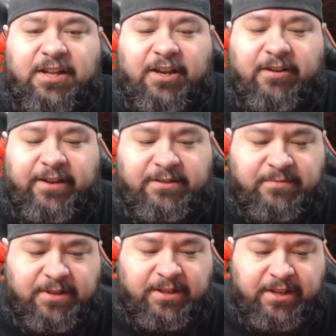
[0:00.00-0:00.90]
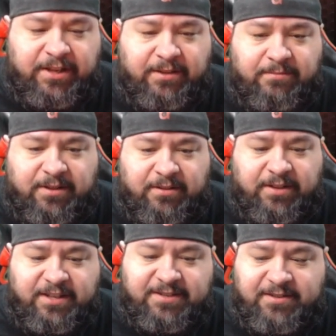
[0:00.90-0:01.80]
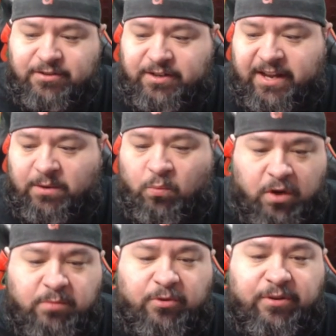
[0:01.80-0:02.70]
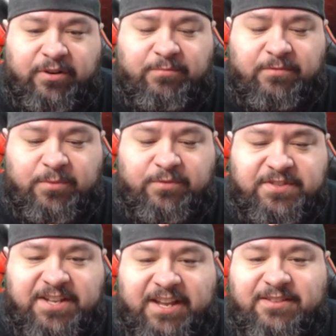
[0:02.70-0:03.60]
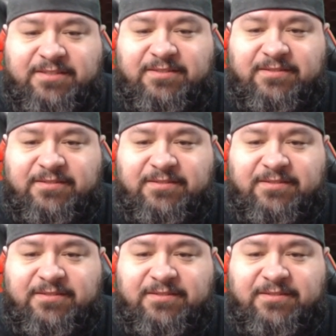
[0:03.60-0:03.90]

All right, well, uh, well, let's look at one more move set.